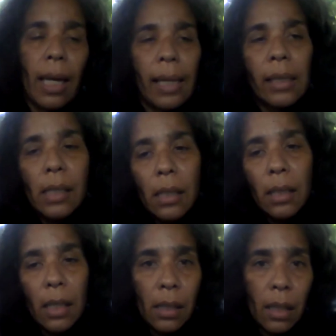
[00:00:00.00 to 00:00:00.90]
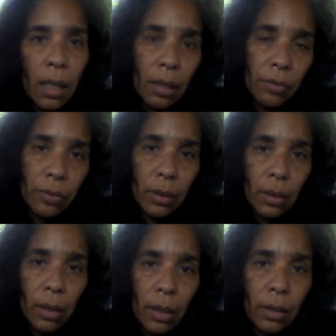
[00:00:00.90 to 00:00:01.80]
And is in this love
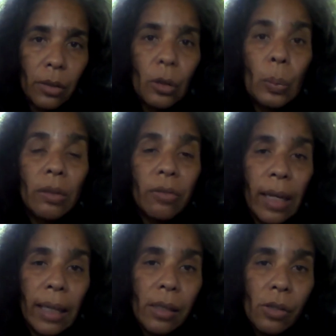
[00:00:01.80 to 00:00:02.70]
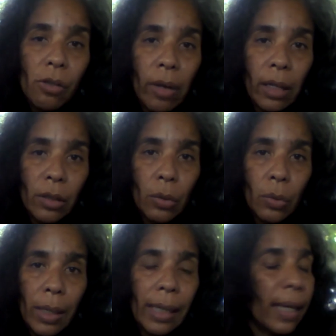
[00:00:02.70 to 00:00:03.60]
you will find strength to do